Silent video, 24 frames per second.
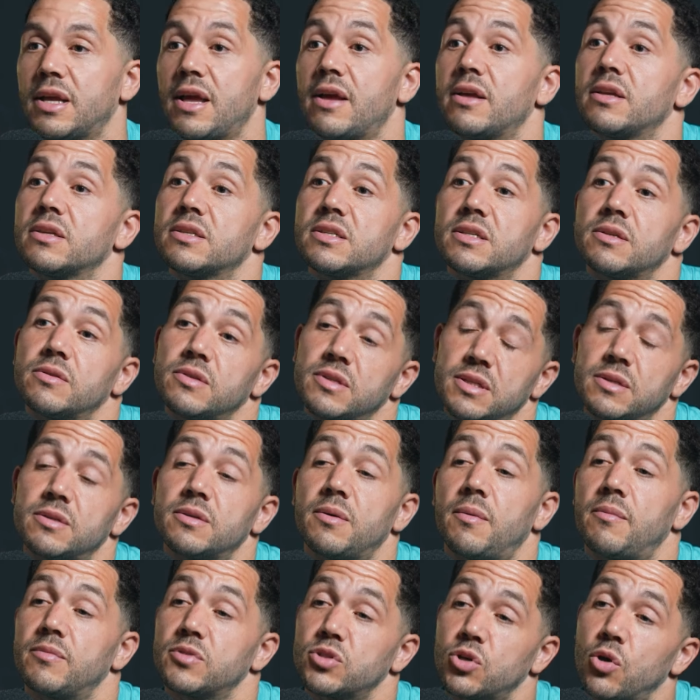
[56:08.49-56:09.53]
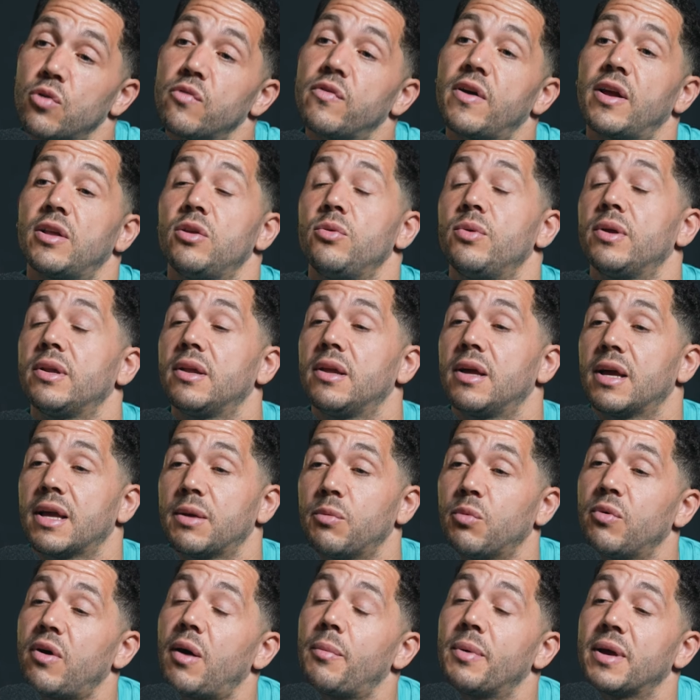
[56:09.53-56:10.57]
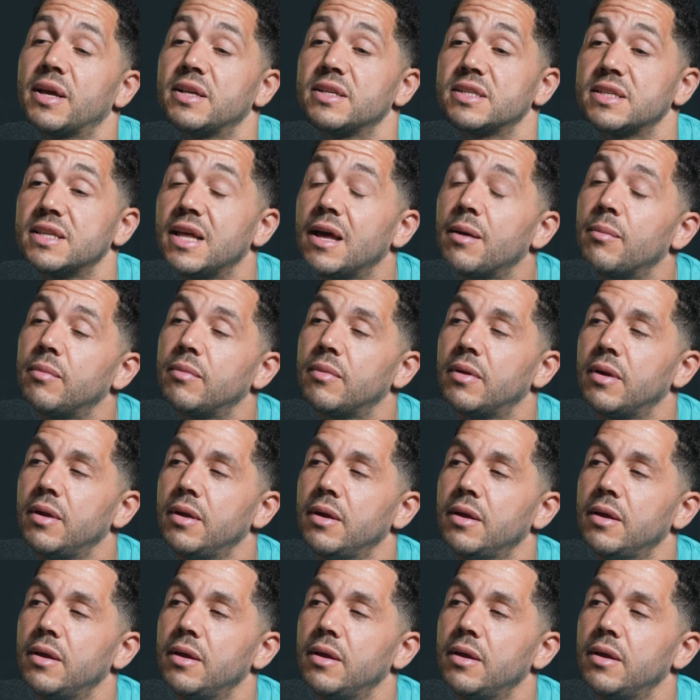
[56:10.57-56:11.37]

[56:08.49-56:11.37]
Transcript: get some show value in up against them,